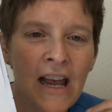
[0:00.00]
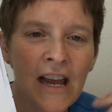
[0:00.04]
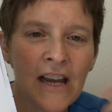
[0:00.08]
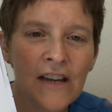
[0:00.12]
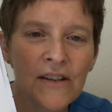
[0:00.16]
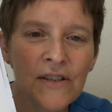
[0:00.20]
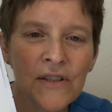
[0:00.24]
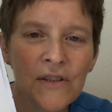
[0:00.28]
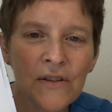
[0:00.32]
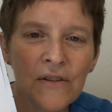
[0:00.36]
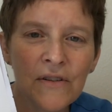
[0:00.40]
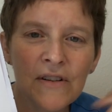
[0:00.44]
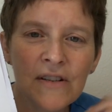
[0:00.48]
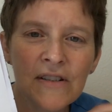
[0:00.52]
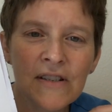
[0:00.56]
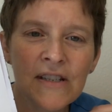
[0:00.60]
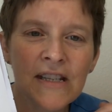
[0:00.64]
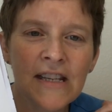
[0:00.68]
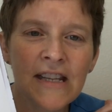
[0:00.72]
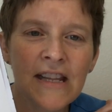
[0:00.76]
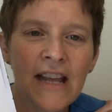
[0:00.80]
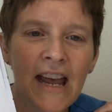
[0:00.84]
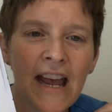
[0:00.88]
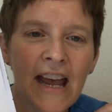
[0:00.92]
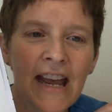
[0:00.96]
as soon
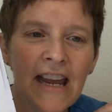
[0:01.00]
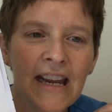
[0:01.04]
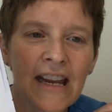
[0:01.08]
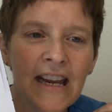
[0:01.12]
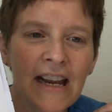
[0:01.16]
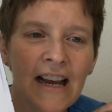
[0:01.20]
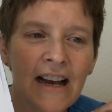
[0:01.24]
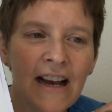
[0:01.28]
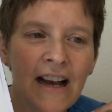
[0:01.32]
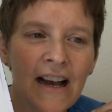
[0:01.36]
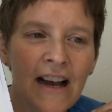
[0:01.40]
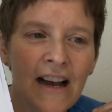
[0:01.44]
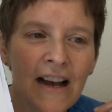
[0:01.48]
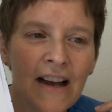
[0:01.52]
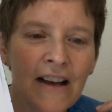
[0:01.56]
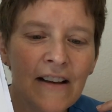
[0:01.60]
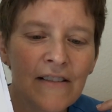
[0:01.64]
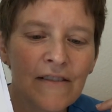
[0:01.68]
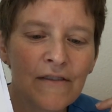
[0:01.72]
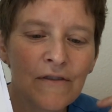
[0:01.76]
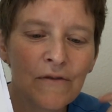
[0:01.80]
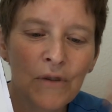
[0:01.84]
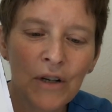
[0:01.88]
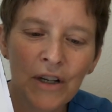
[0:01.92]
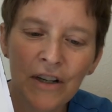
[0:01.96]
as
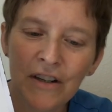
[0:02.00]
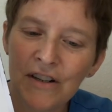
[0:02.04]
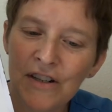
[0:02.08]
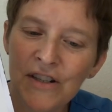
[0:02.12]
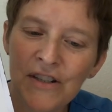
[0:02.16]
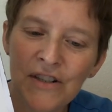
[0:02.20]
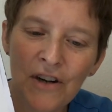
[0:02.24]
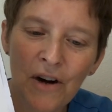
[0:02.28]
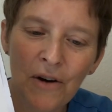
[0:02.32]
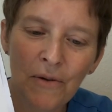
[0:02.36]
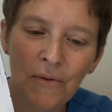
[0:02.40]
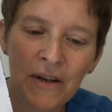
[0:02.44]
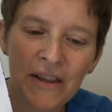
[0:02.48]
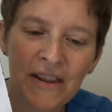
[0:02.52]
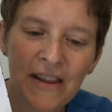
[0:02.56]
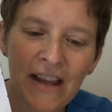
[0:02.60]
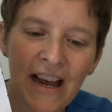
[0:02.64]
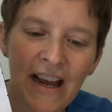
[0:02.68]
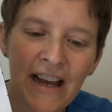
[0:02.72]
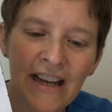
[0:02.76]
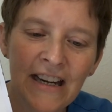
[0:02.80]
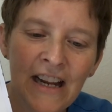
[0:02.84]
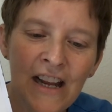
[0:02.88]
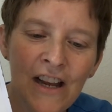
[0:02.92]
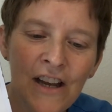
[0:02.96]
we're going to start with
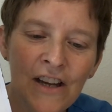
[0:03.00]
that